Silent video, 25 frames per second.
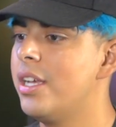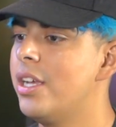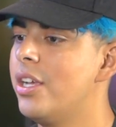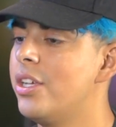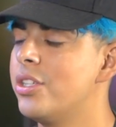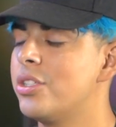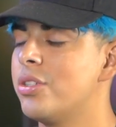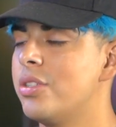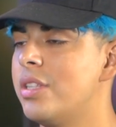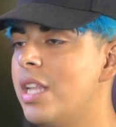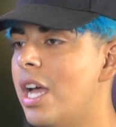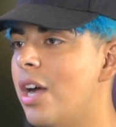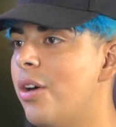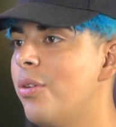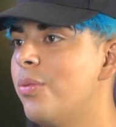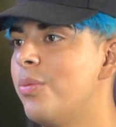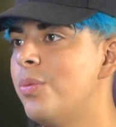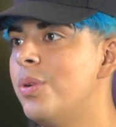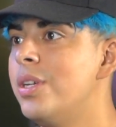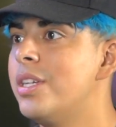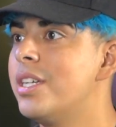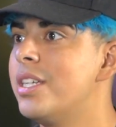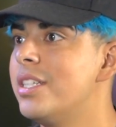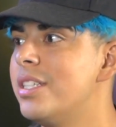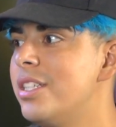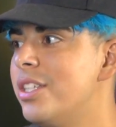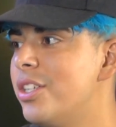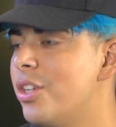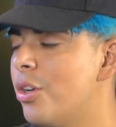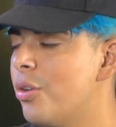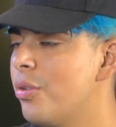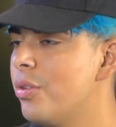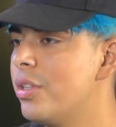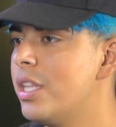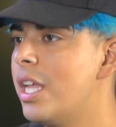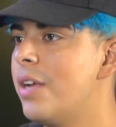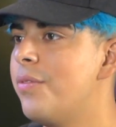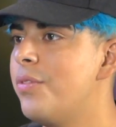So now we can,
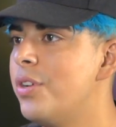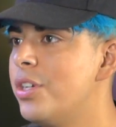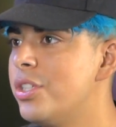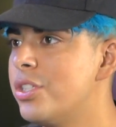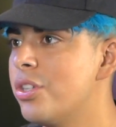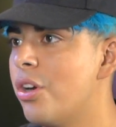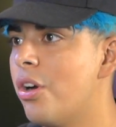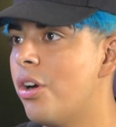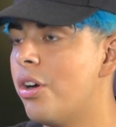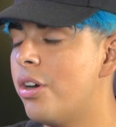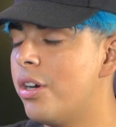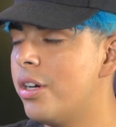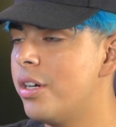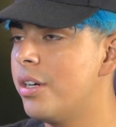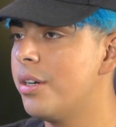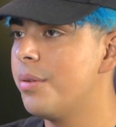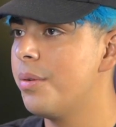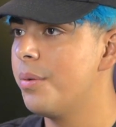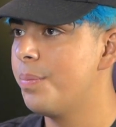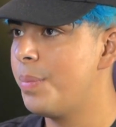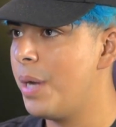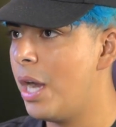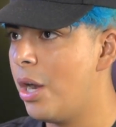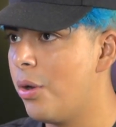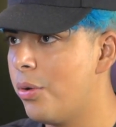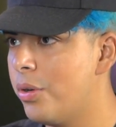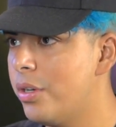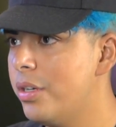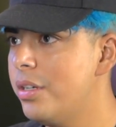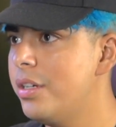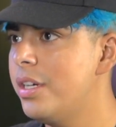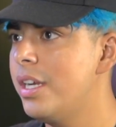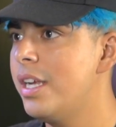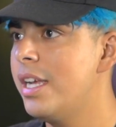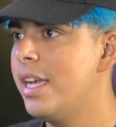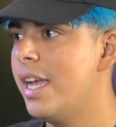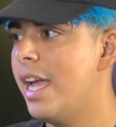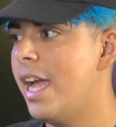leverage our power
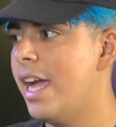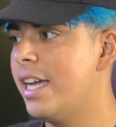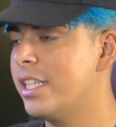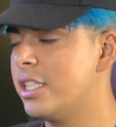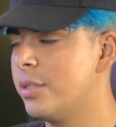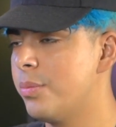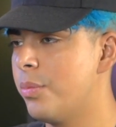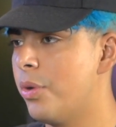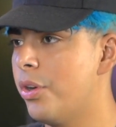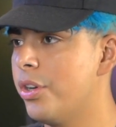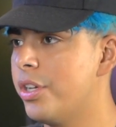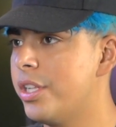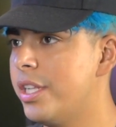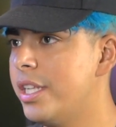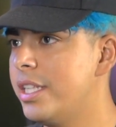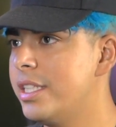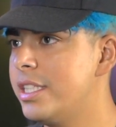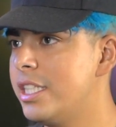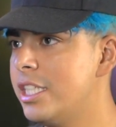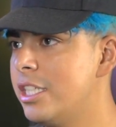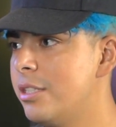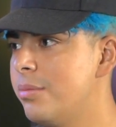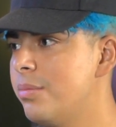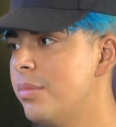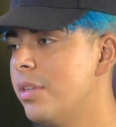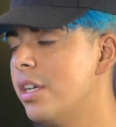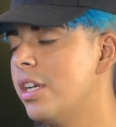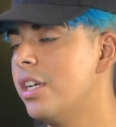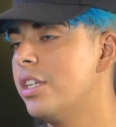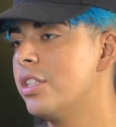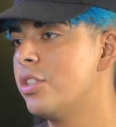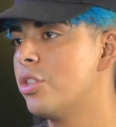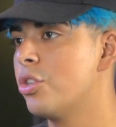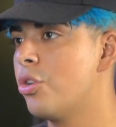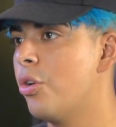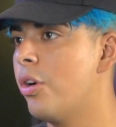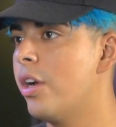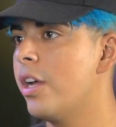as a marketing team
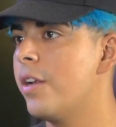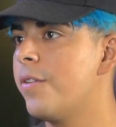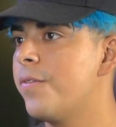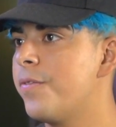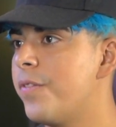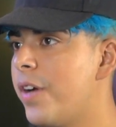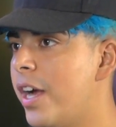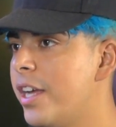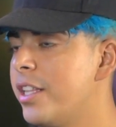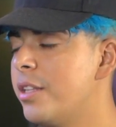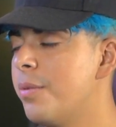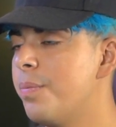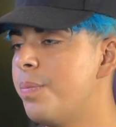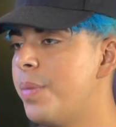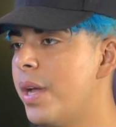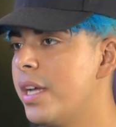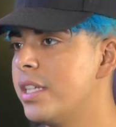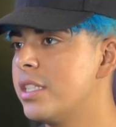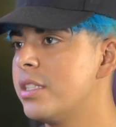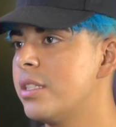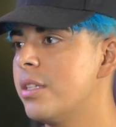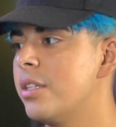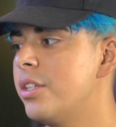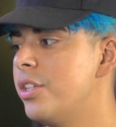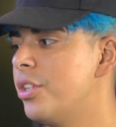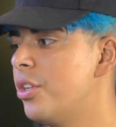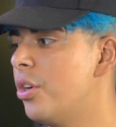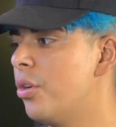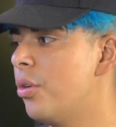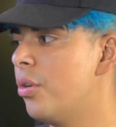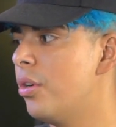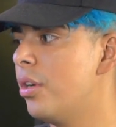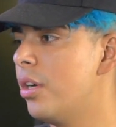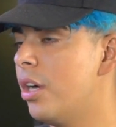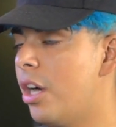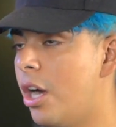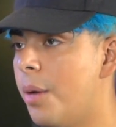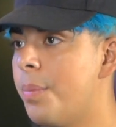to go ahead and find the best,
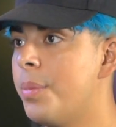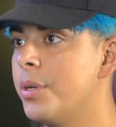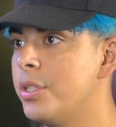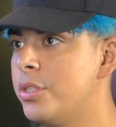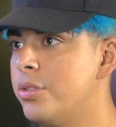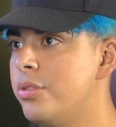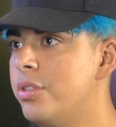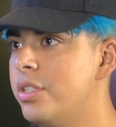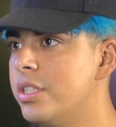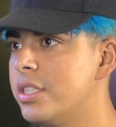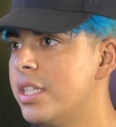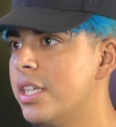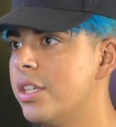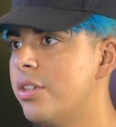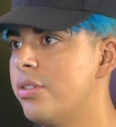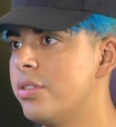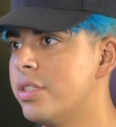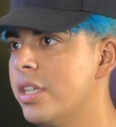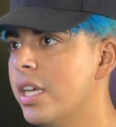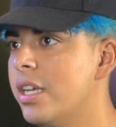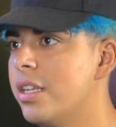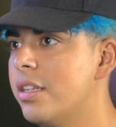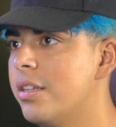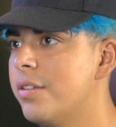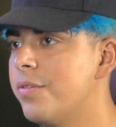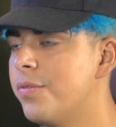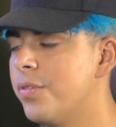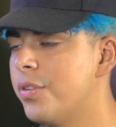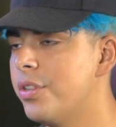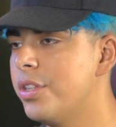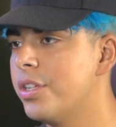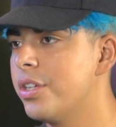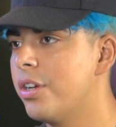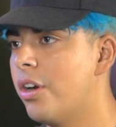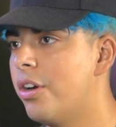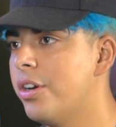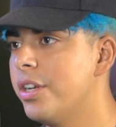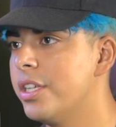opportunities, like you said, for
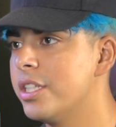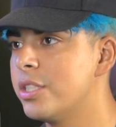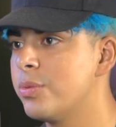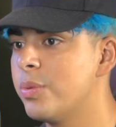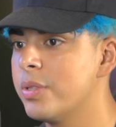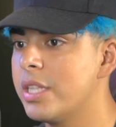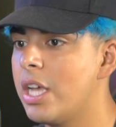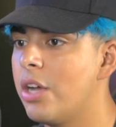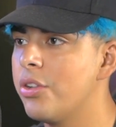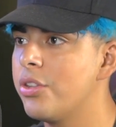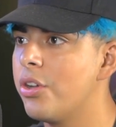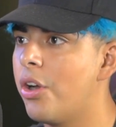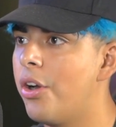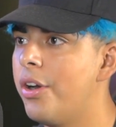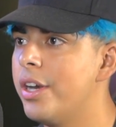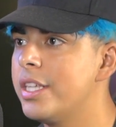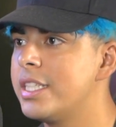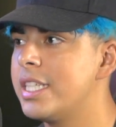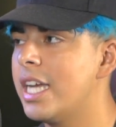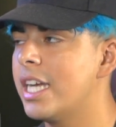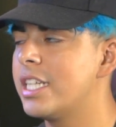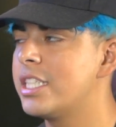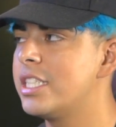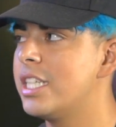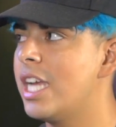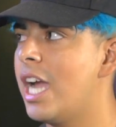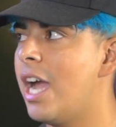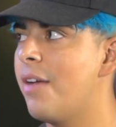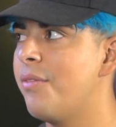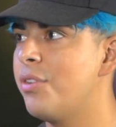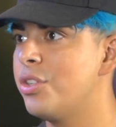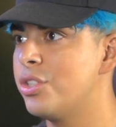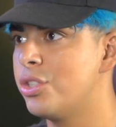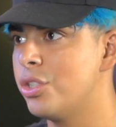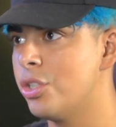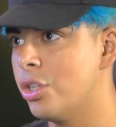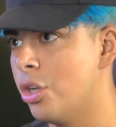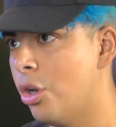the artist. Without the artist actually
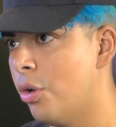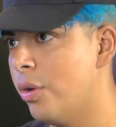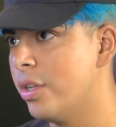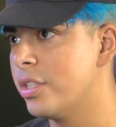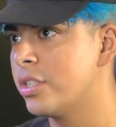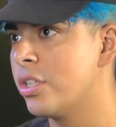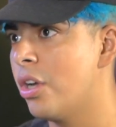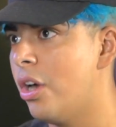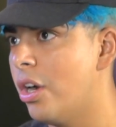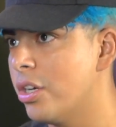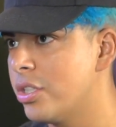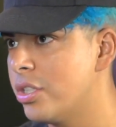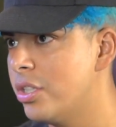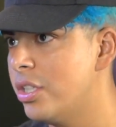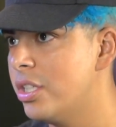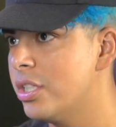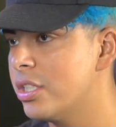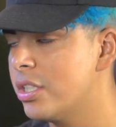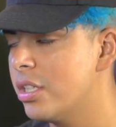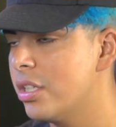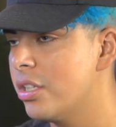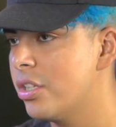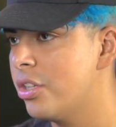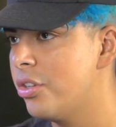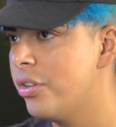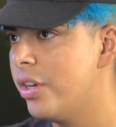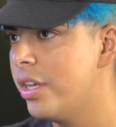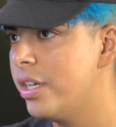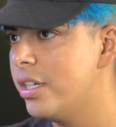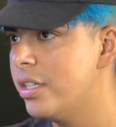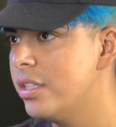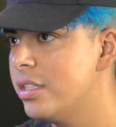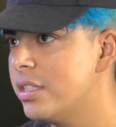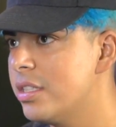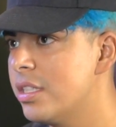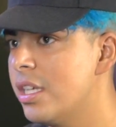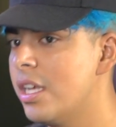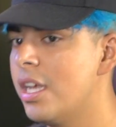having to go and talk to these
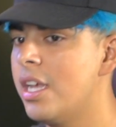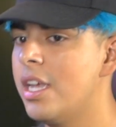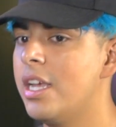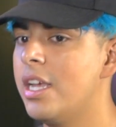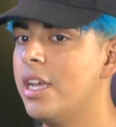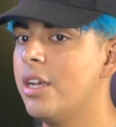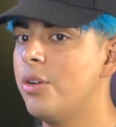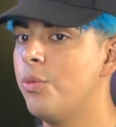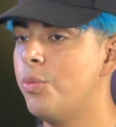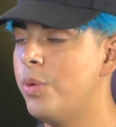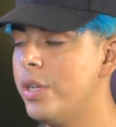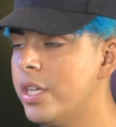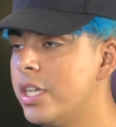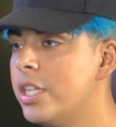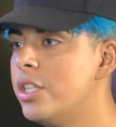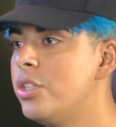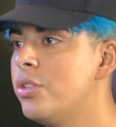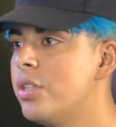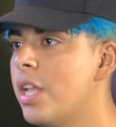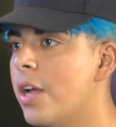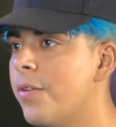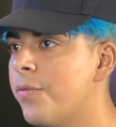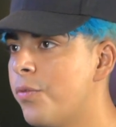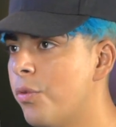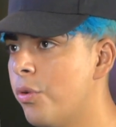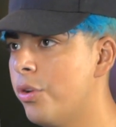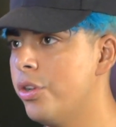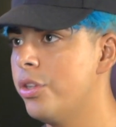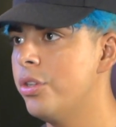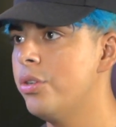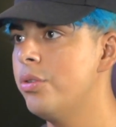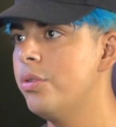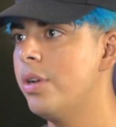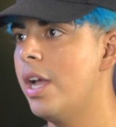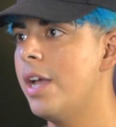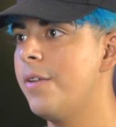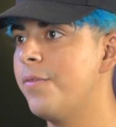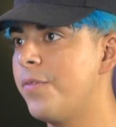curators, we can do that for
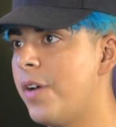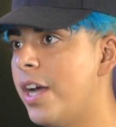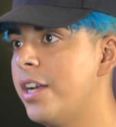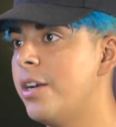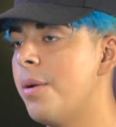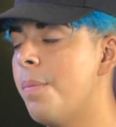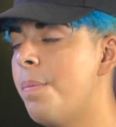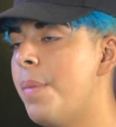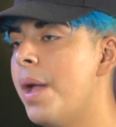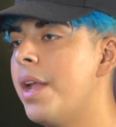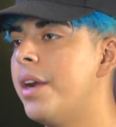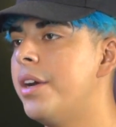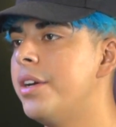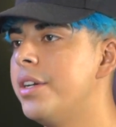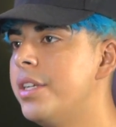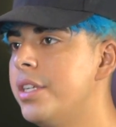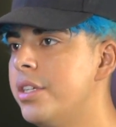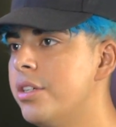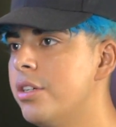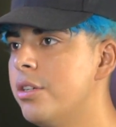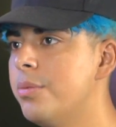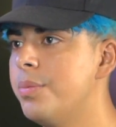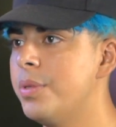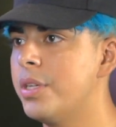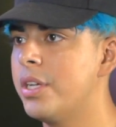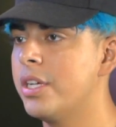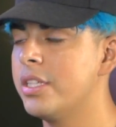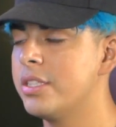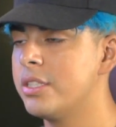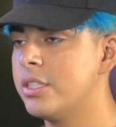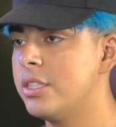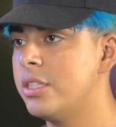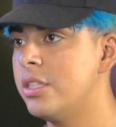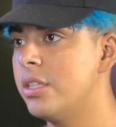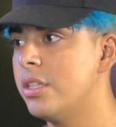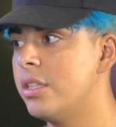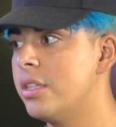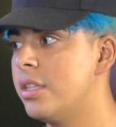you and find a better deal because
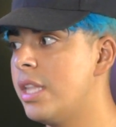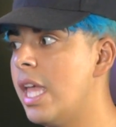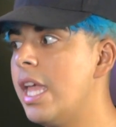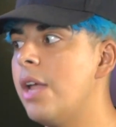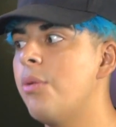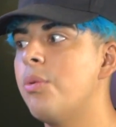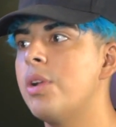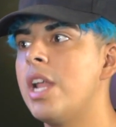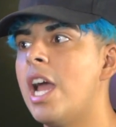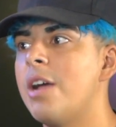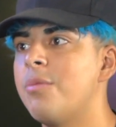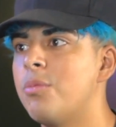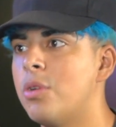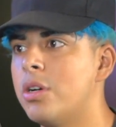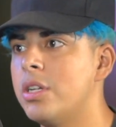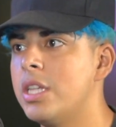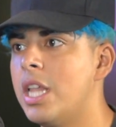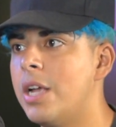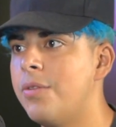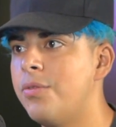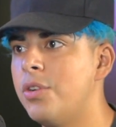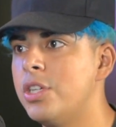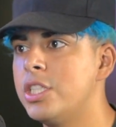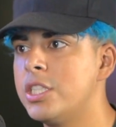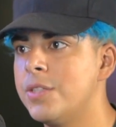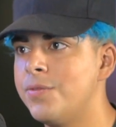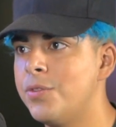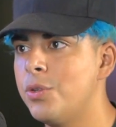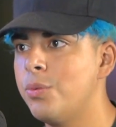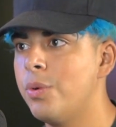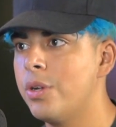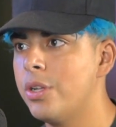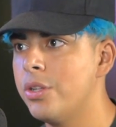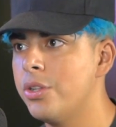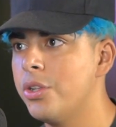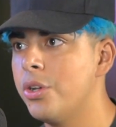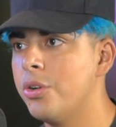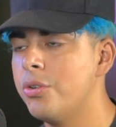they would have more leverage if you
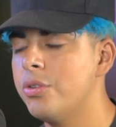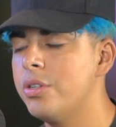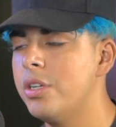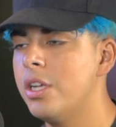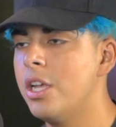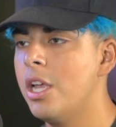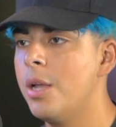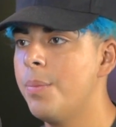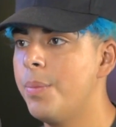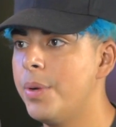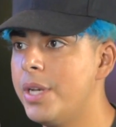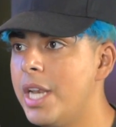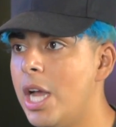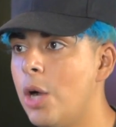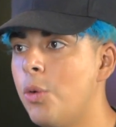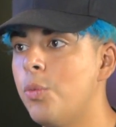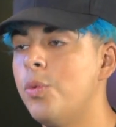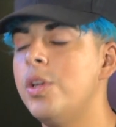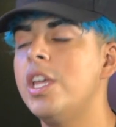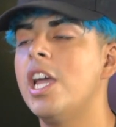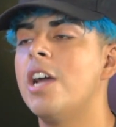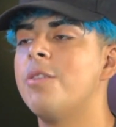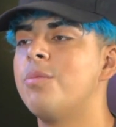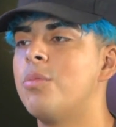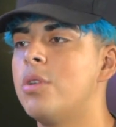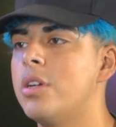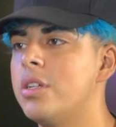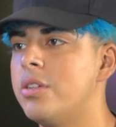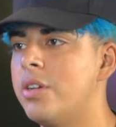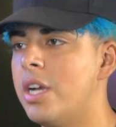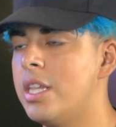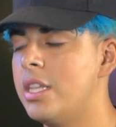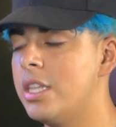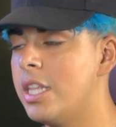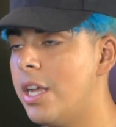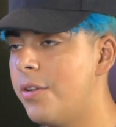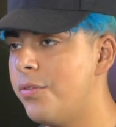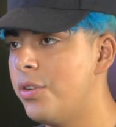went alone. But now we have more
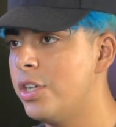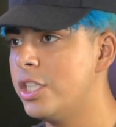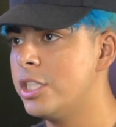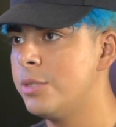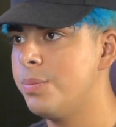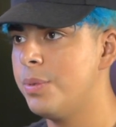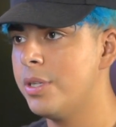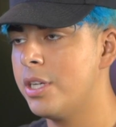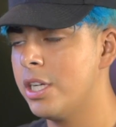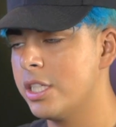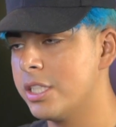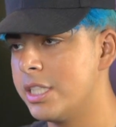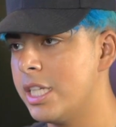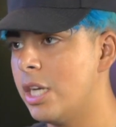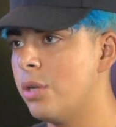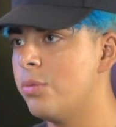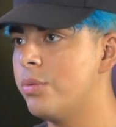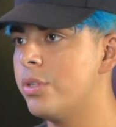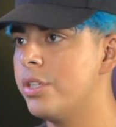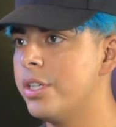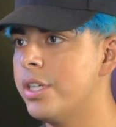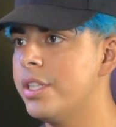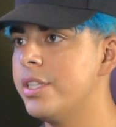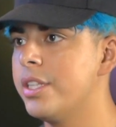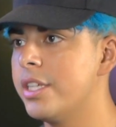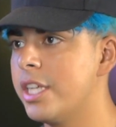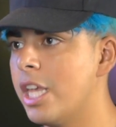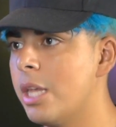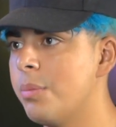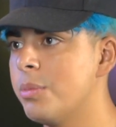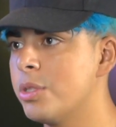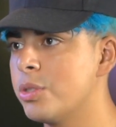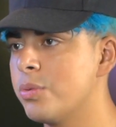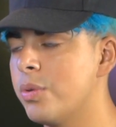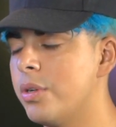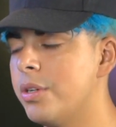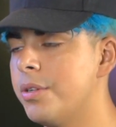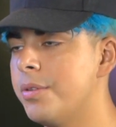leverage because now we're in the game
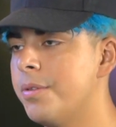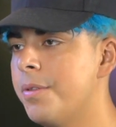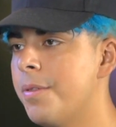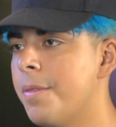as well.